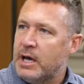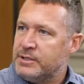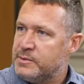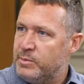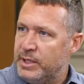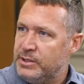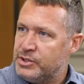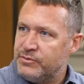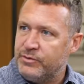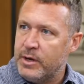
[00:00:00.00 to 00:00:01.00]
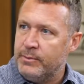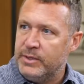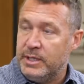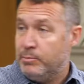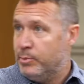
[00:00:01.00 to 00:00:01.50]
speech
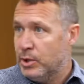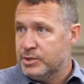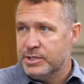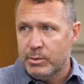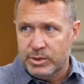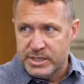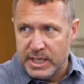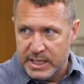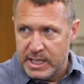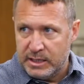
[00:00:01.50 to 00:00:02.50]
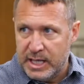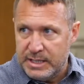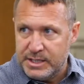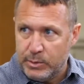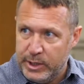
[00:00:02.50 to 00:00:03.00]
from the person that we're studying in
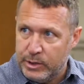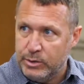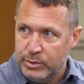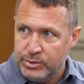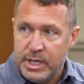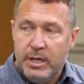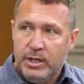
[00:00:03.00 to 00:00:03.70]
class that week, or who's,